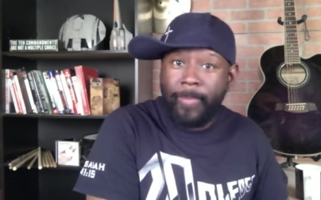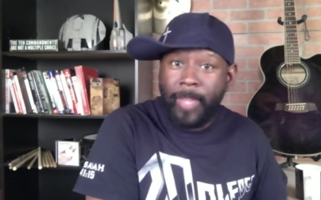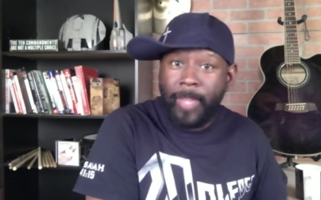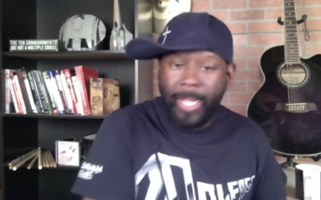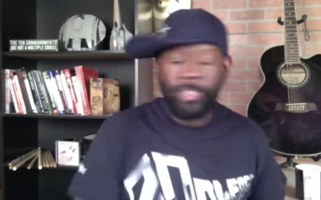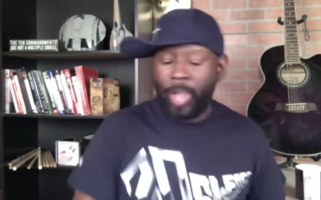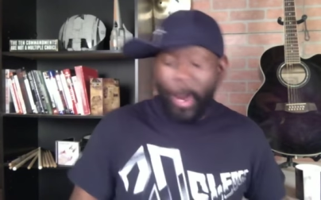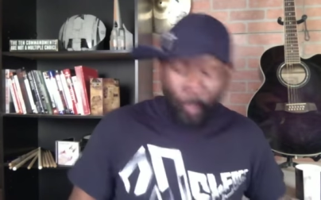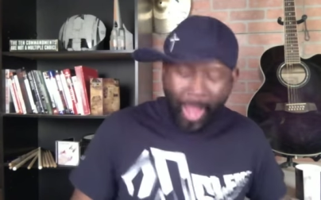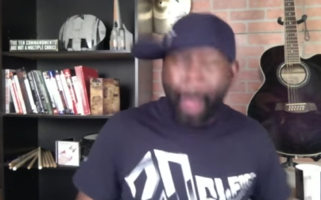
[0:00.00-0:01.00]
He didn't try to
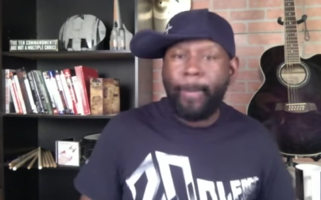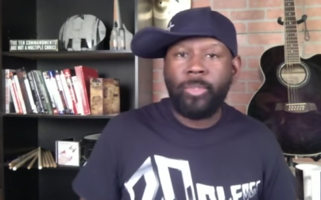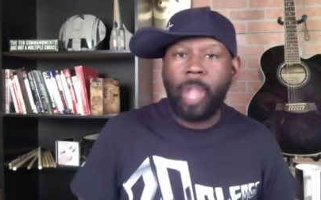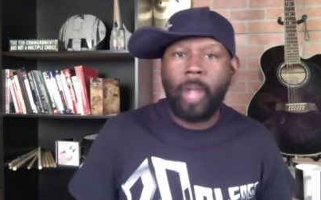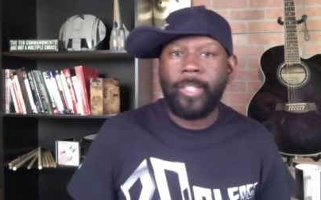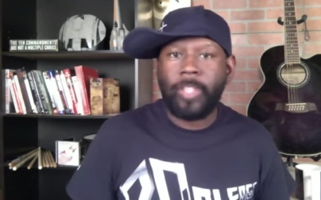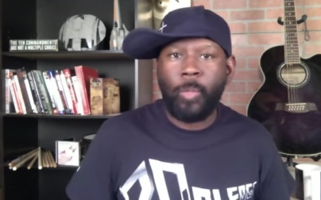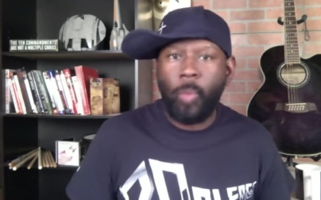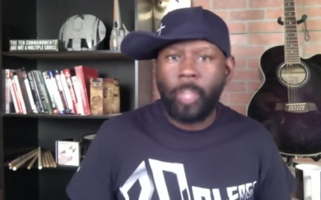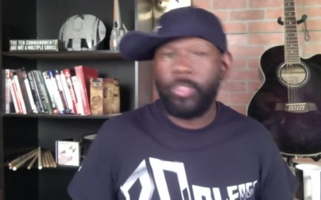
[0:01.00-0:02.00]
ride both donkeys at
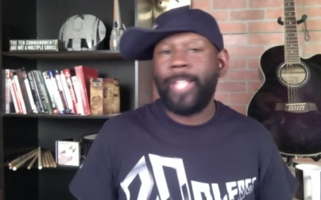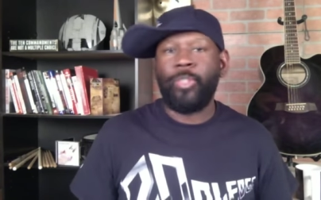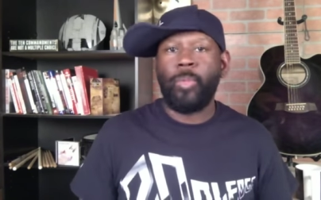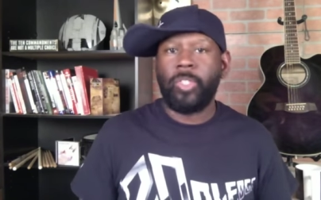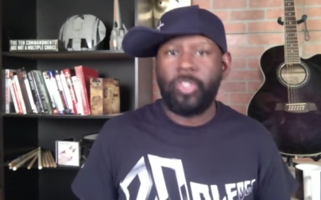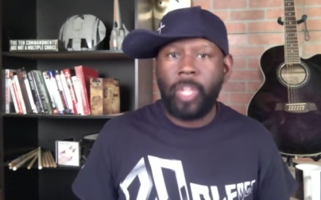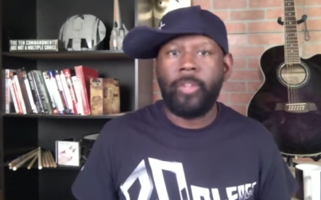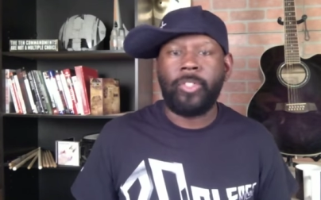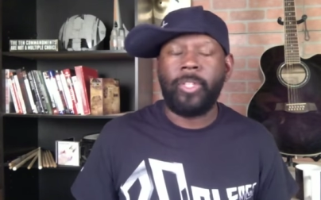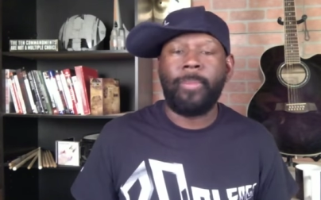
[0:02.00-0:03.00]
once or like do a stunt or
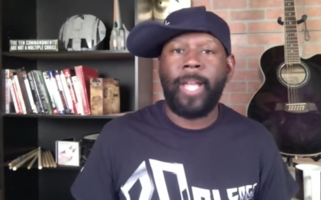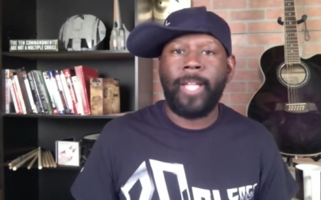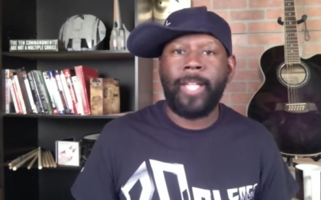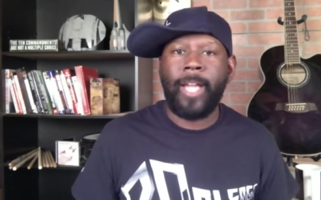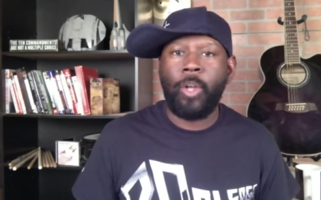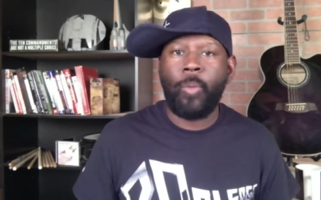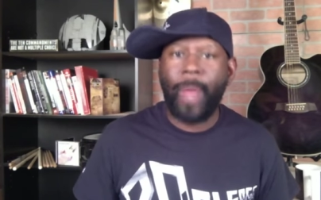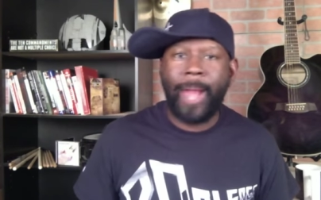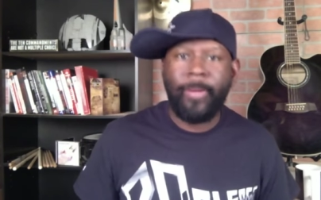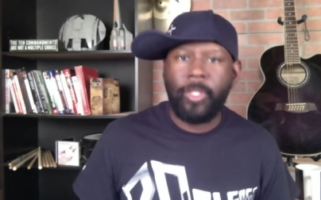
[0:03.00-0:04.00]
something like that, you know,
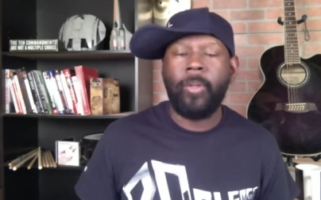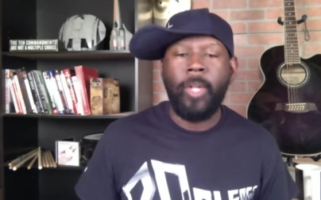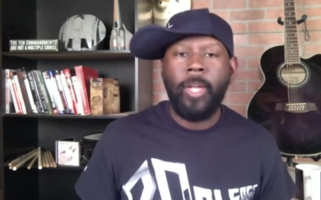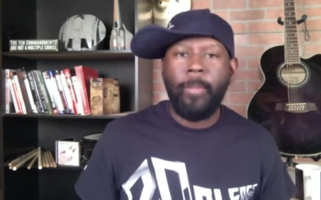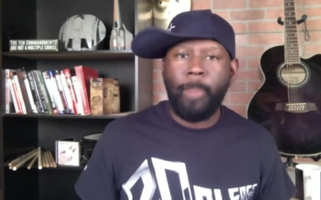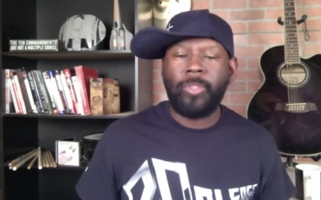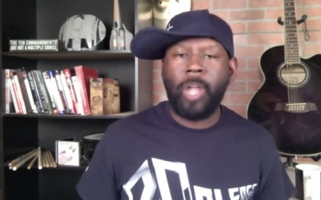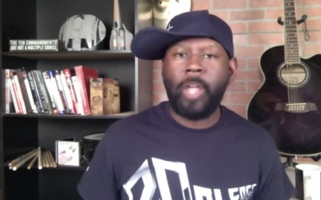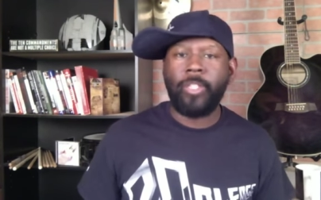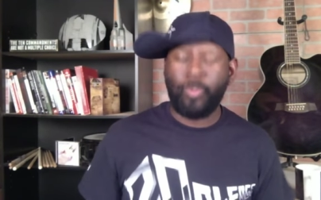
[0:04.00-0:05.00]
riding, you know, both
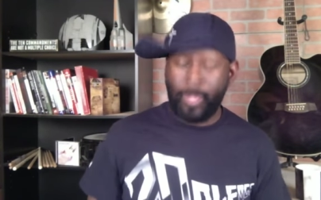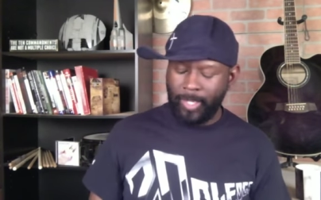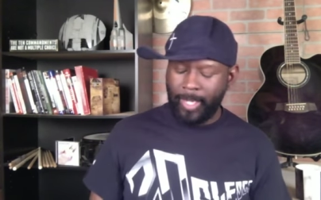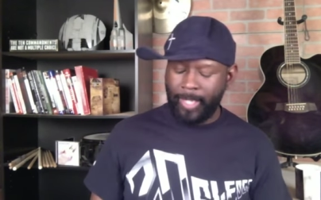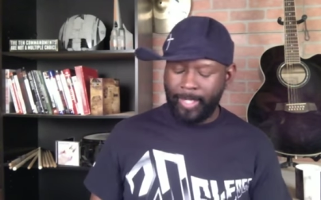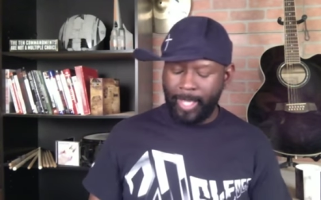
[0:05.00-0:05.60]
donkeys or anything like that.